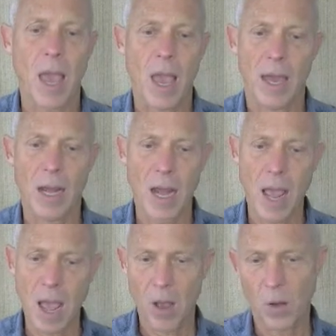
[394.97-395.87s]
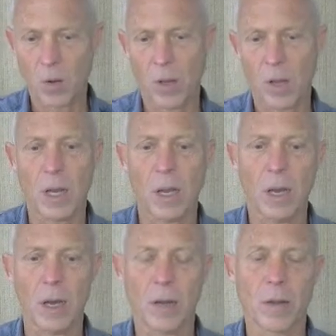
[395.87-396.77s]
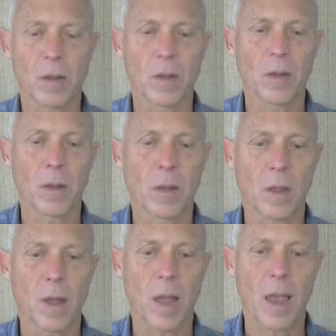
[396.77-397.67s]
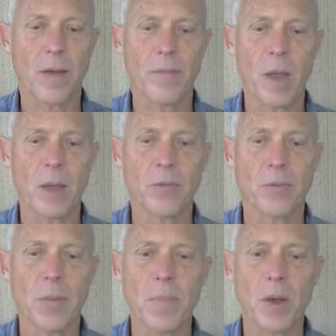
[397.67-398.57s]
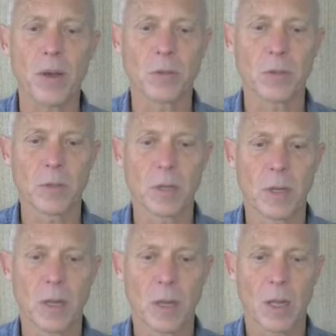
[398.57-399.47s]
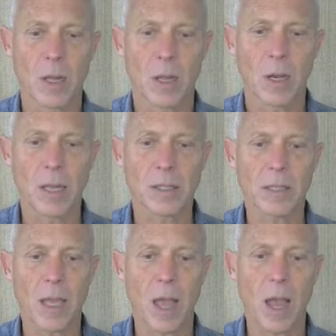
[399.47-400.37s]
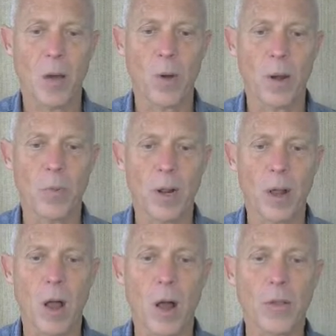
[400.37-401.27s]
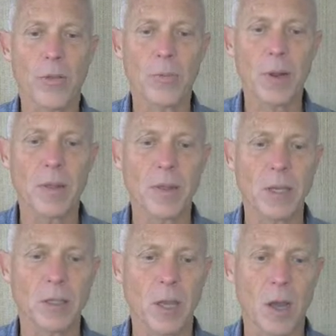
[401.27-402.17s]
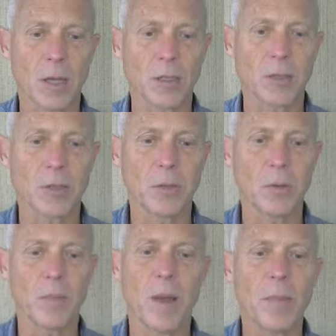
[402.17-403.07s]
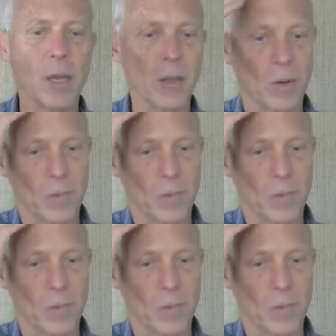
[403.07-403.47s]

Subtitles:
And now I have my 3 posts. Let's say I want to bring all 3 of these onto my menu.